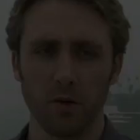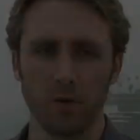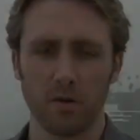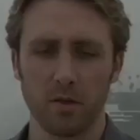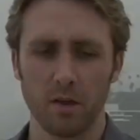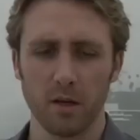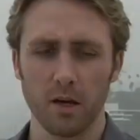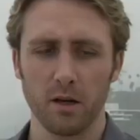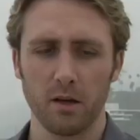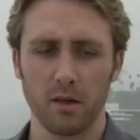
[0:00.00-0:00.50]
you
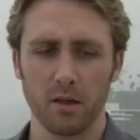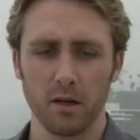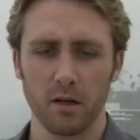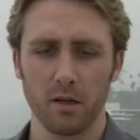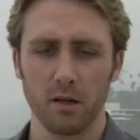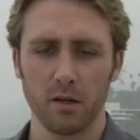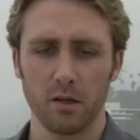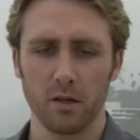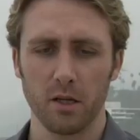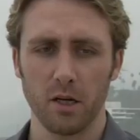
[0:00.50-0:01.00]
think that,
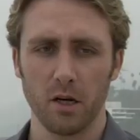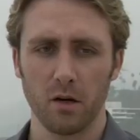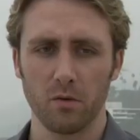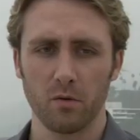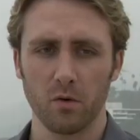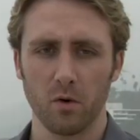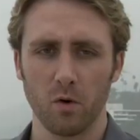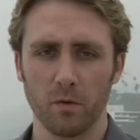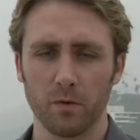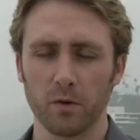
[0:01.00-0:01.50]
you know,
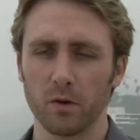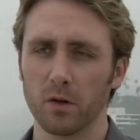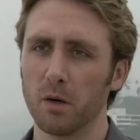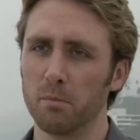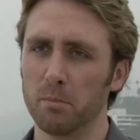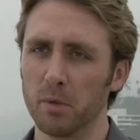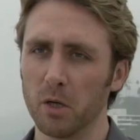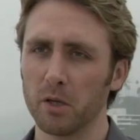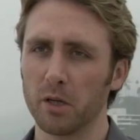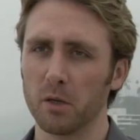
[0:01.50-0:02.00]
over
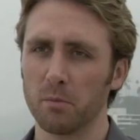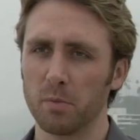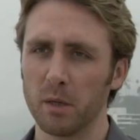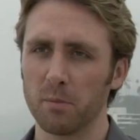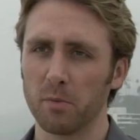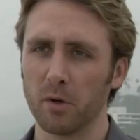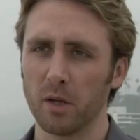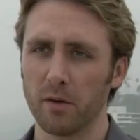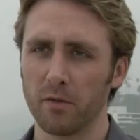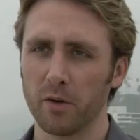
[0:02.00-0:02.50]
a billion
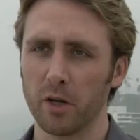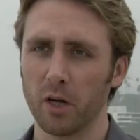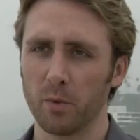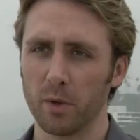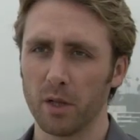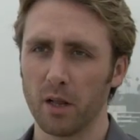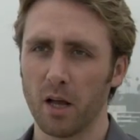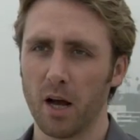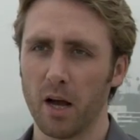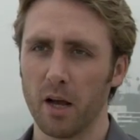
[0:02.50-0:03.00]
people every year
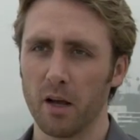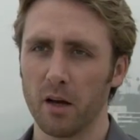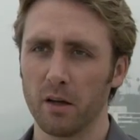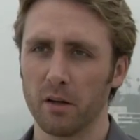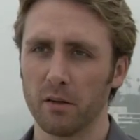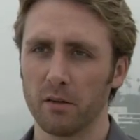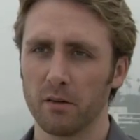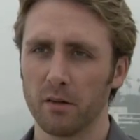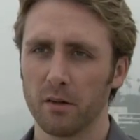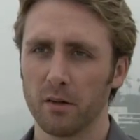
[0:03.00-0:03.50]
rely on